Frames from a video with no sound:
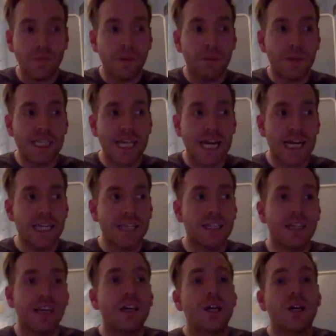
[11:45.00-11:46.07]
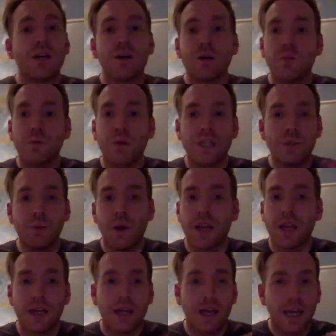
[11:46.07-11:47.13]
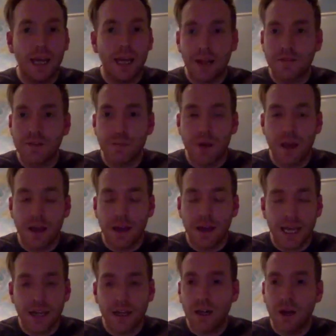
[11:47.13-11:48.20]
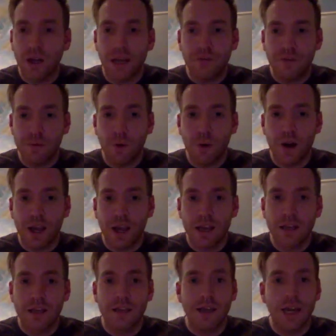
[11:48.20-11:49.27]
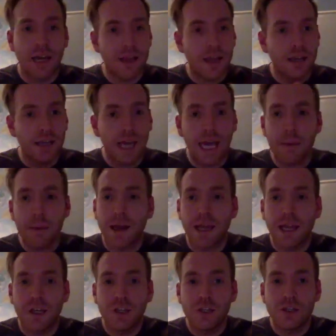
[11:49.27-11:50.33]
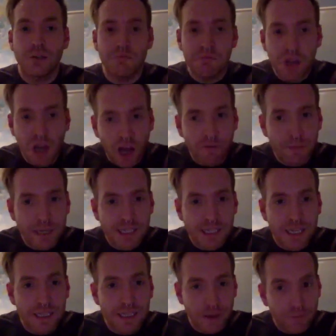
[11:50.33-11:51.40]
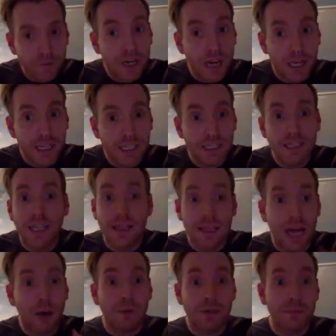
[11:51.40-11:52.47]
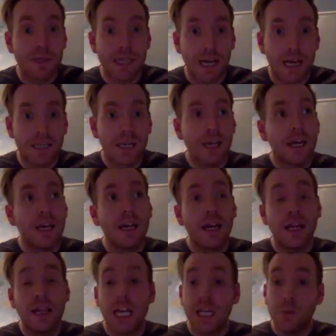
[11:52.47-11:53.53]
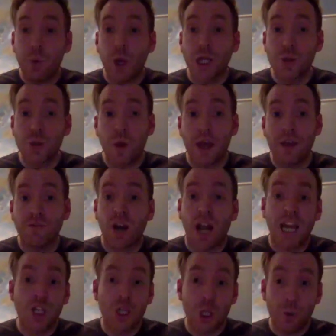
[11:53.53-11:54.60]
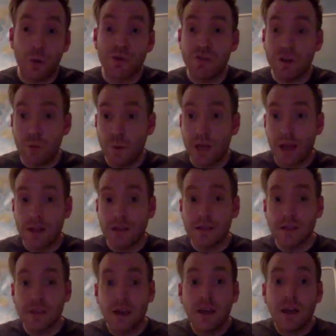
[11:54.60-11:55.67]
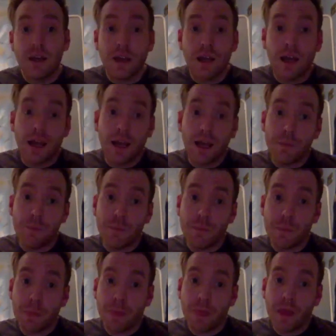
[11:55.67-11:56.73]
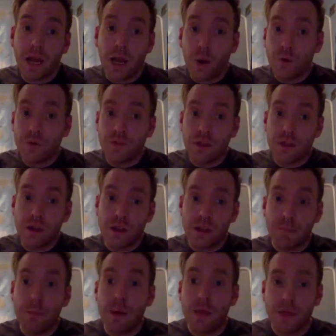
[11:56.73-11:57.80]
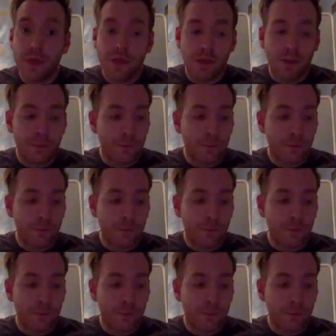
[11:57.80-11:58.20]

My dad went to work, left him 8 o'clock every morning, and then came back in 6:30 every night, and that was my dad. And then he worked away for like 2 or 3 weekends out of the month.